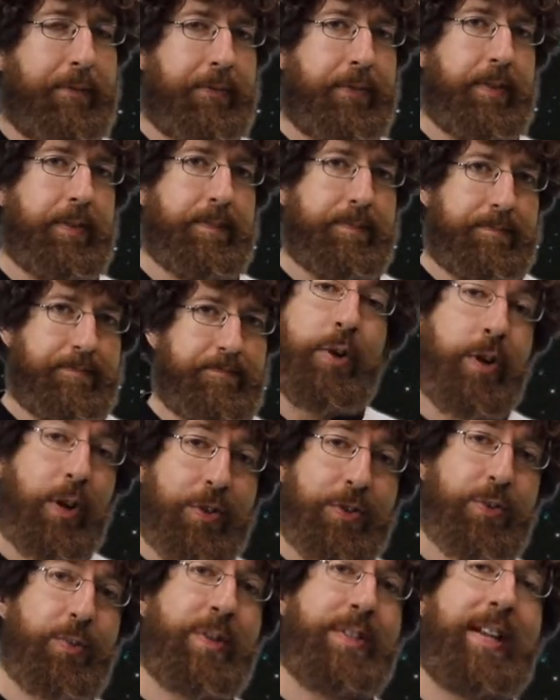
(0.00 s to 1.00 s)
You could
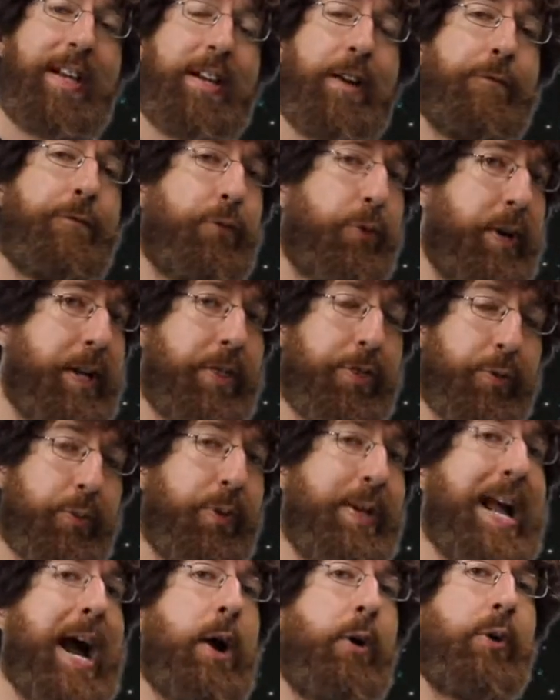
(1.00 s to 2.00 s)
also attend a free
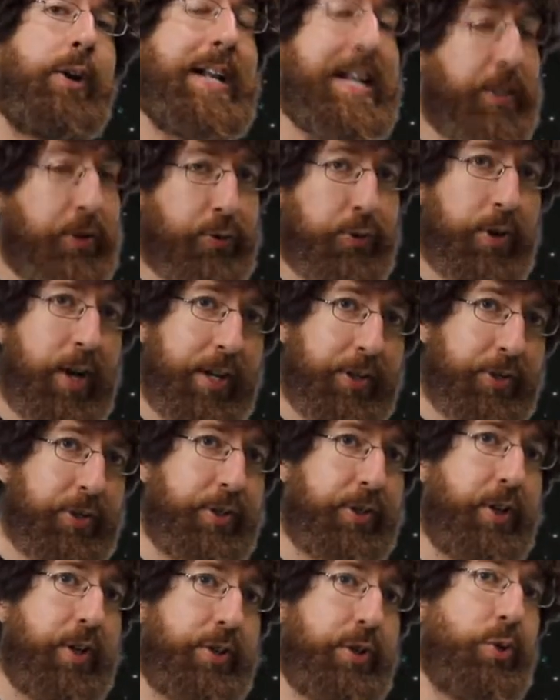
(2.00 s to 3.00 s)
3-hour
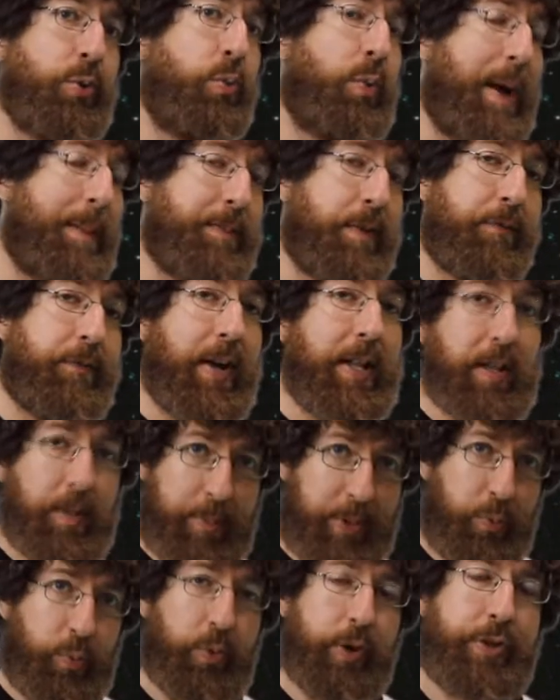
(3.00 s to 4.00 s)
Introduction to Web
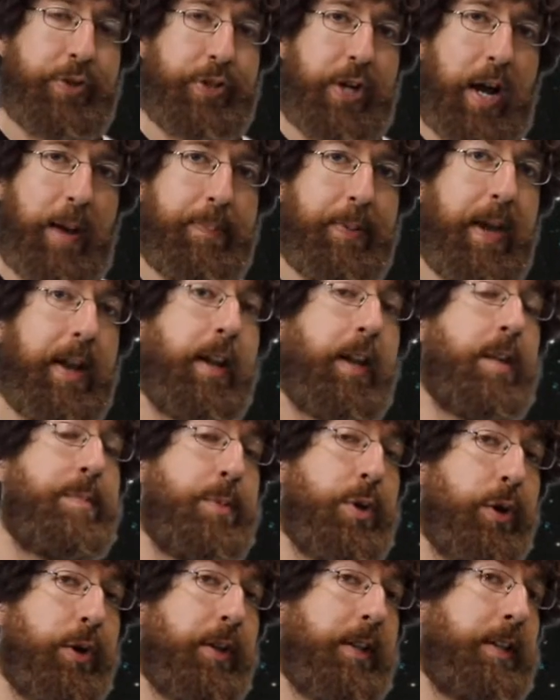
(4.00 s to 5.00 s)
Development workshop at a
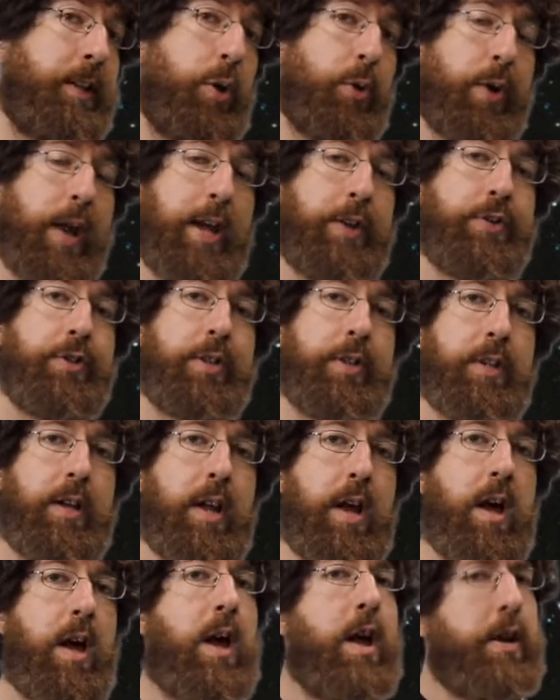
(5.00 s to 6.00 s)
community
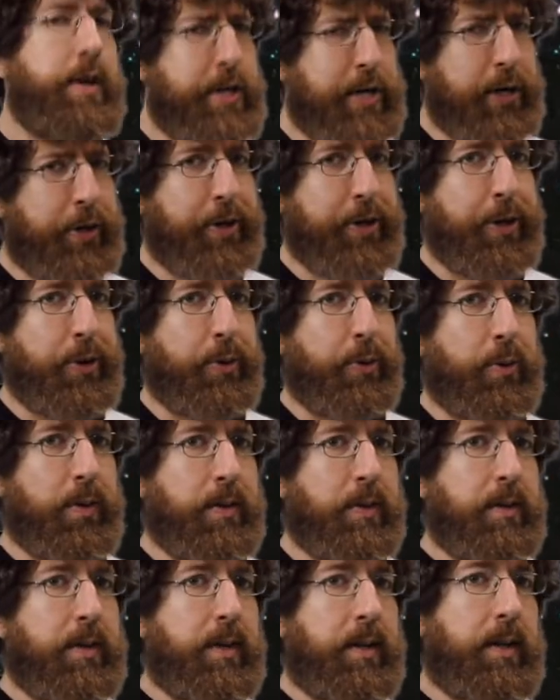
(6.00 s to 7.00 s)
location near you.
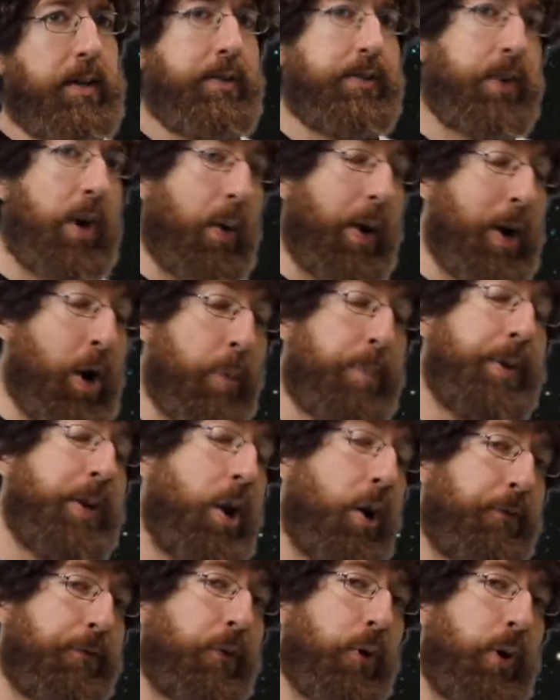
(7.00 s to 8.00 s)
So I hope you
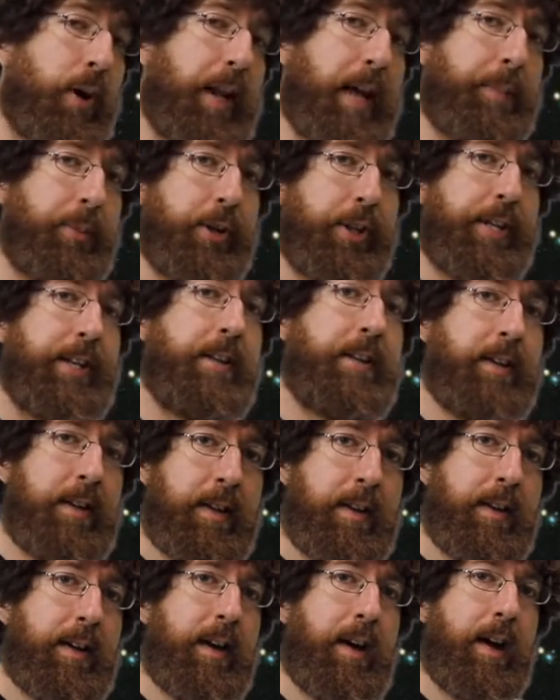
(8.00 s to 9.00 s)
go for it, Emily.
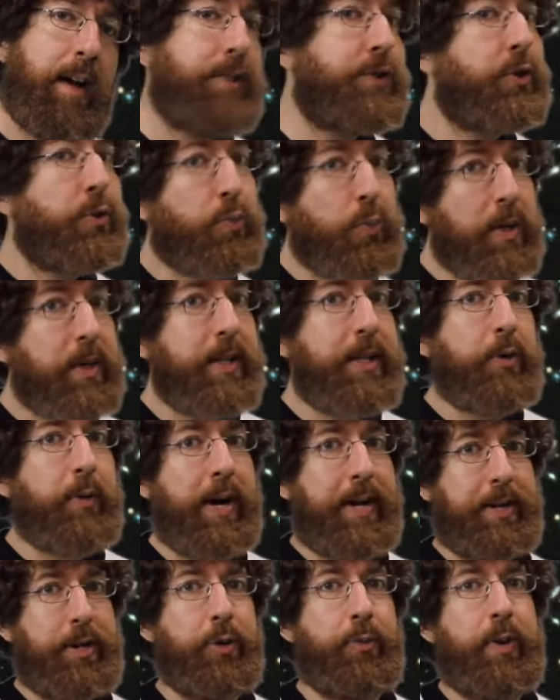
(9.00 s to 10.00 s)
It's a really
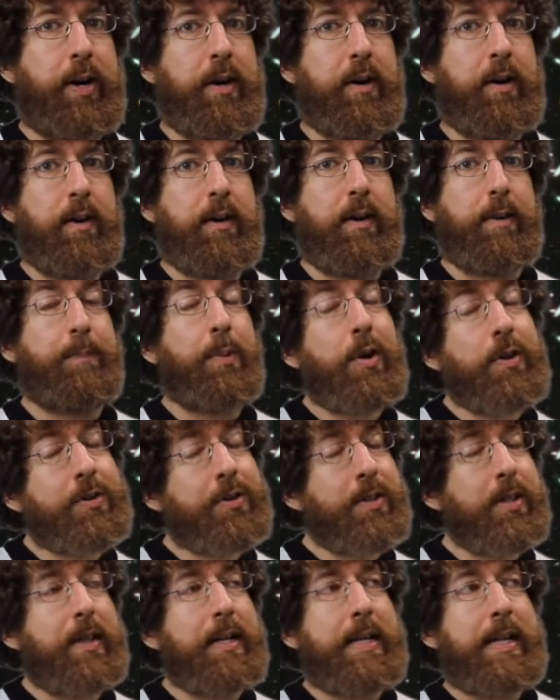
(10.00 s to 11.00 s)
great career.
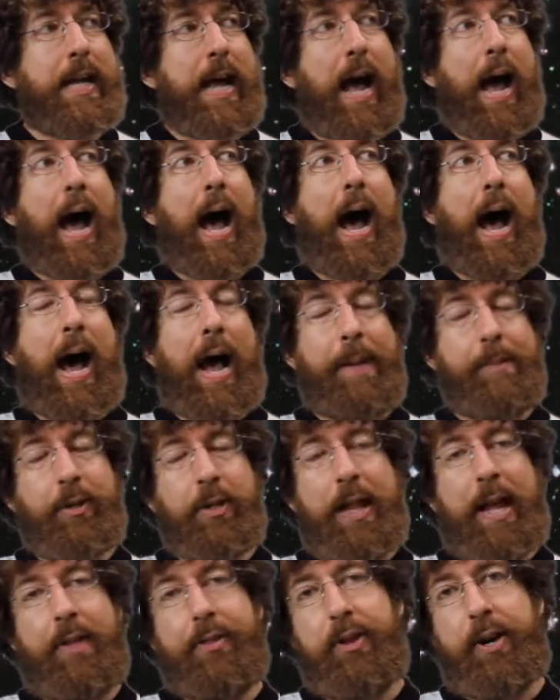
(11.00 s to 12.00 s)
Personally, I'm
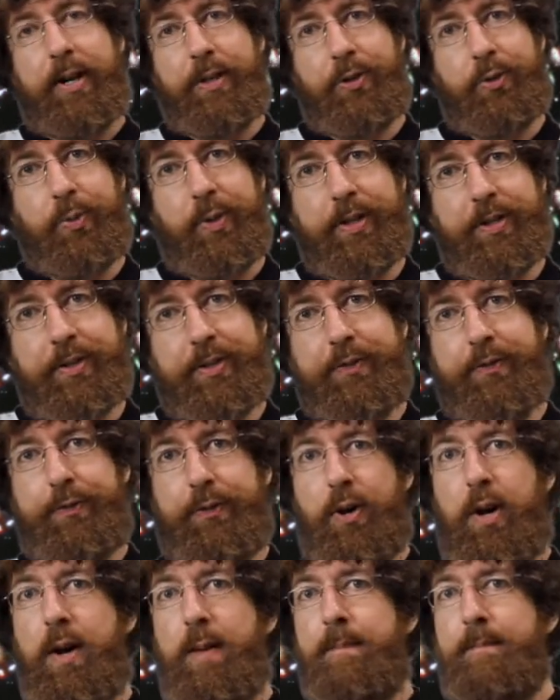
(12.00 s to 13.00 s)
glad that I switched
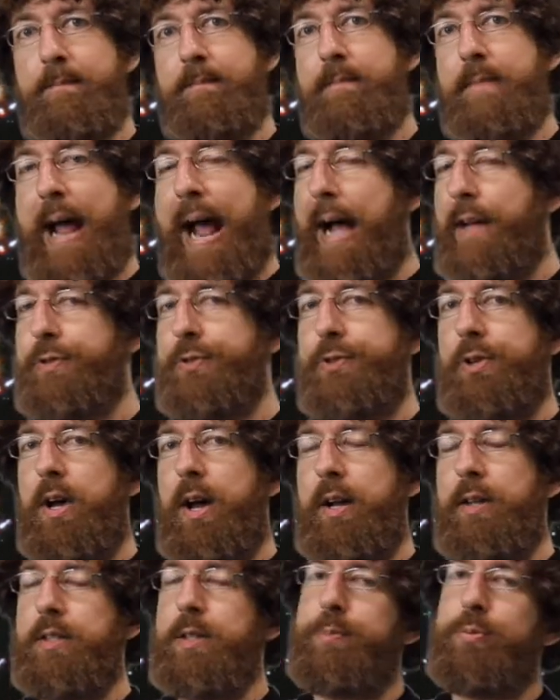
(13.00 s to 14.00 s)
from
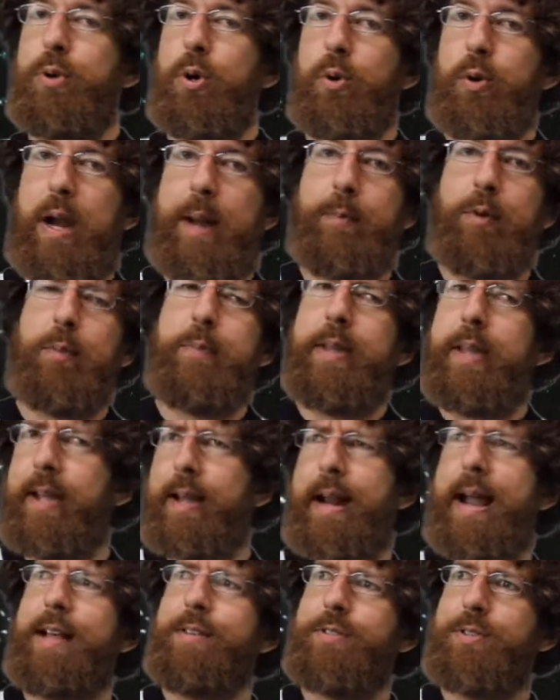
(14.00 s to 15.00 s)
astronaut to programmer. Being
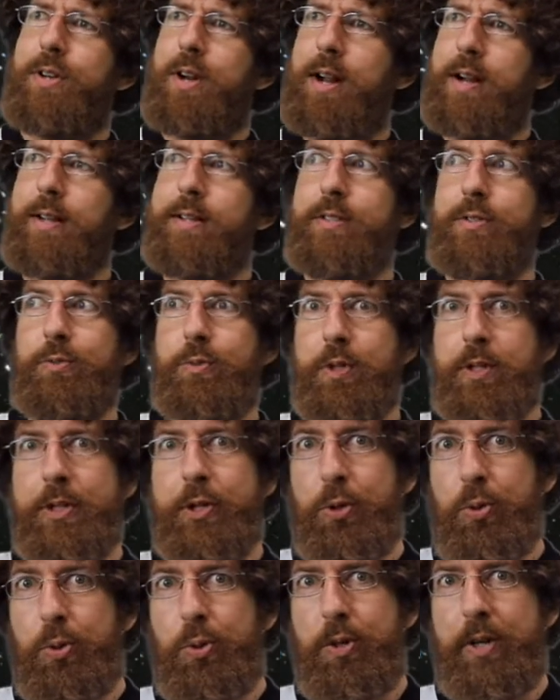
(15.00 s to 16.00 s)
an astronaut is really
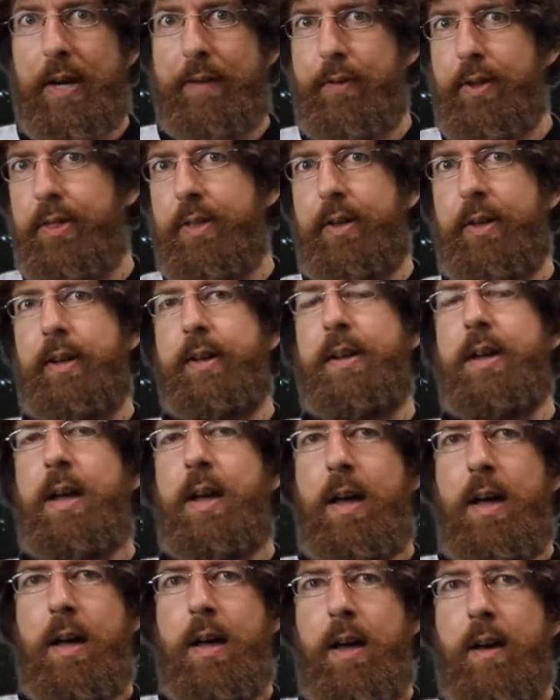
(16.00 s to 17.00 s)
cool and everything,
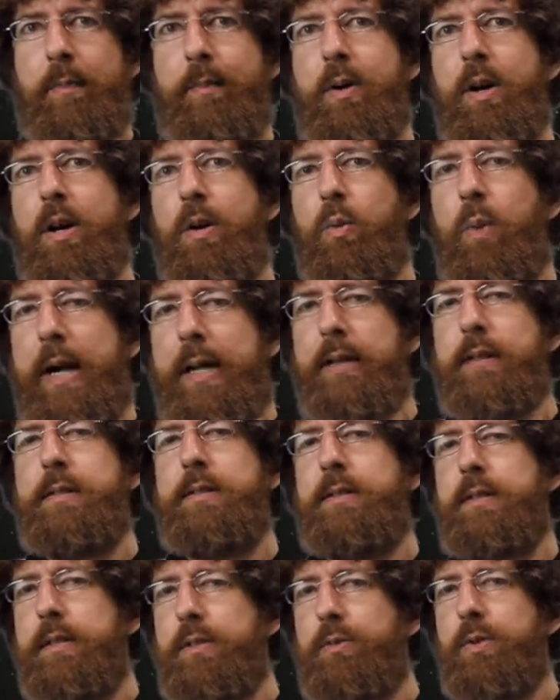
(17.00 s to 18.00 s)
but
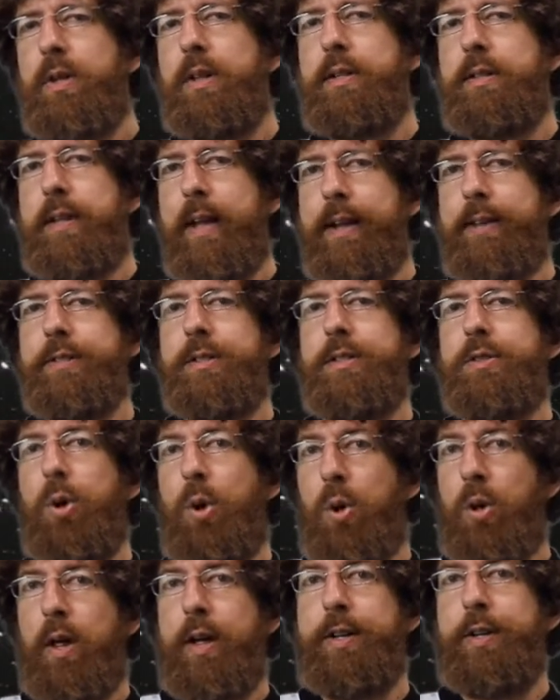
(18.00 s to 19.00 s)
weightlessness really takes a
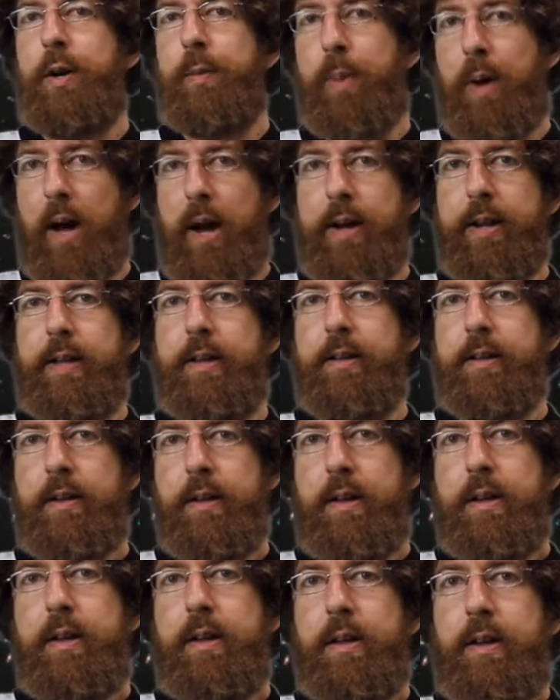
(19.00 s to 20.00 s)
toll on your body
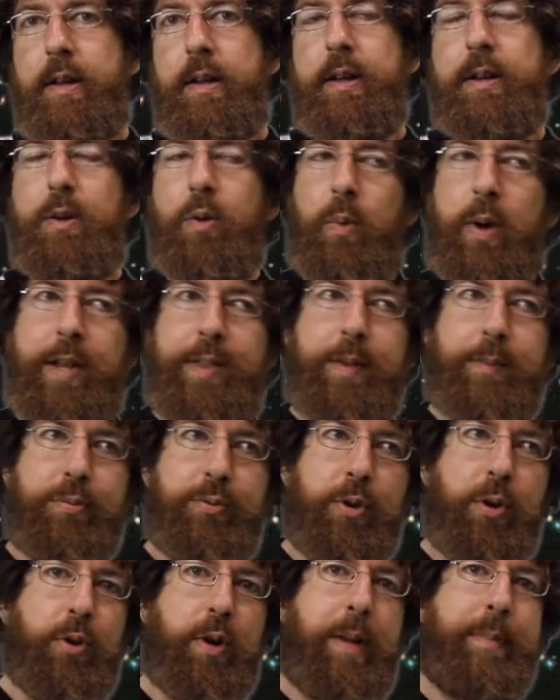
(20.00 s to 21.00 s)
in a way that
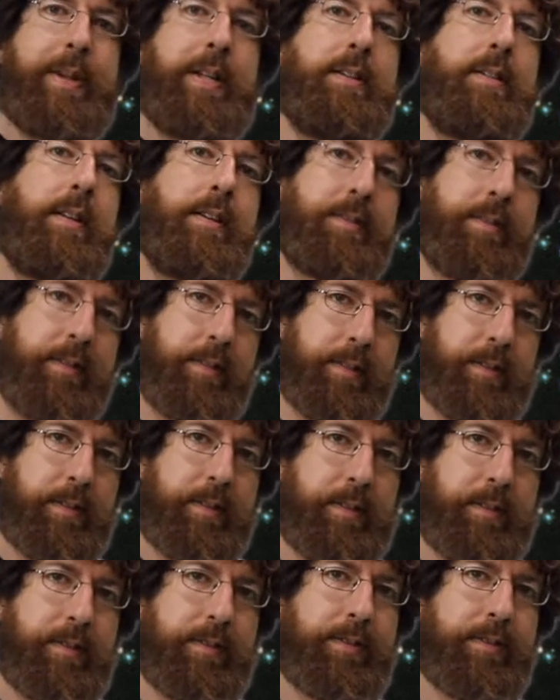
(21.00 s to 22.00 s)
programming doesn't.
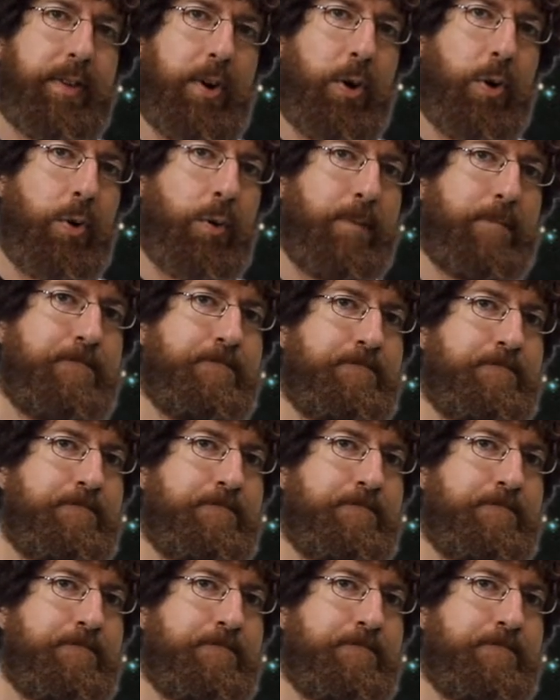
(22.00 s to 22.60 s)
So